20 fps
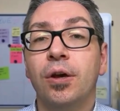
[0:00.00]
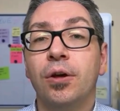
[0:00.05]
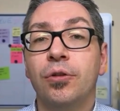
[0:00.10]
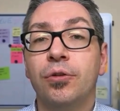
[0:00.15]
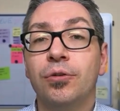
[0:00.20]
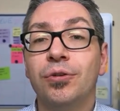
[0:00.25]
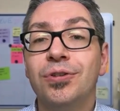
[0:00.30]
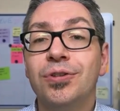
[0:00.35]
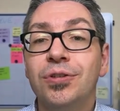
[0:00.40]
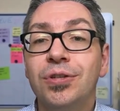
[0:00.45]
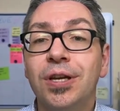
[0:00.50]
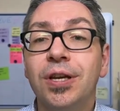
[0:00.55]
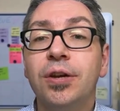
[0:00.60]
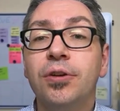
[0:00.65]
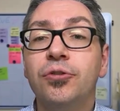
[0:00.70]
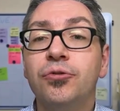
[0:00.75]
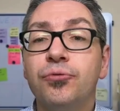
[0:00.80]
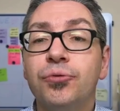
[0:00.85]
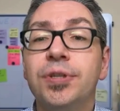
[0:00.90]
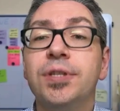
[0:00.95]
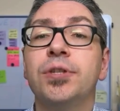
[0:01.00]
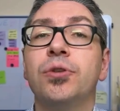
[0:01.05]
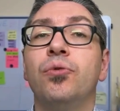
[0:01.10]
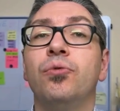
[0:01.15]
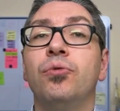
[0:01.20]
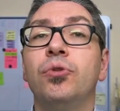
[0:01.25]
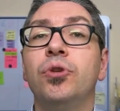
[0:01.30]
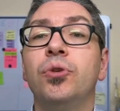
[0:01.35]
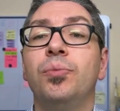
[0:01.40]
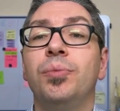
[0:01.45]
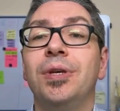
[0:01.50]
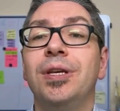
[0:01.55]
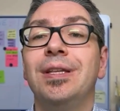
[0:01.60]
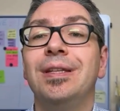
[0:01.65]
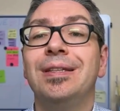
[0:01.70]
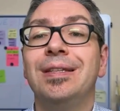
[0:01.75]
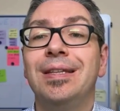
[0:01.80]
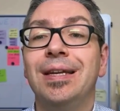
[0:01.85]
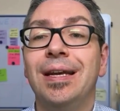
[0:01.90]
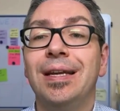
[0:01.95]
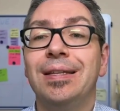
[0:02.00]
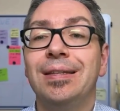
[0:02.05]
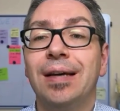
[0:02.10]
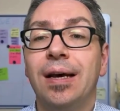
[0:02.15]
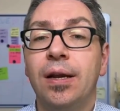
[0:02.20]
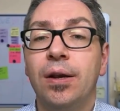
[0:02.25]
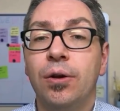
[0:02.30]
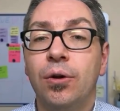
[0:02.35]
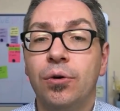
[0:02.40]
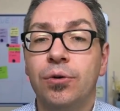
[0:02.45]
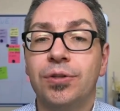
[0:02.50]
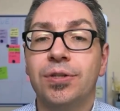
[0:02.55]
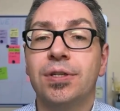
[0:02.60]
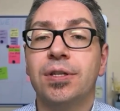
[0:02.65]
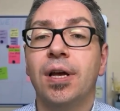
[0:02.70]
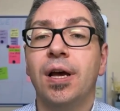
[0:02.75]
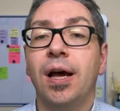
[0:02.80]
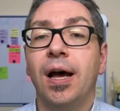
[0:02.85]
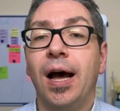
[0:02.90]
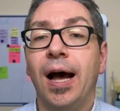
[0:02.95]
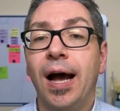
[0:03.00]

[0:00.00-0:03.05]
The second risk would be data loss,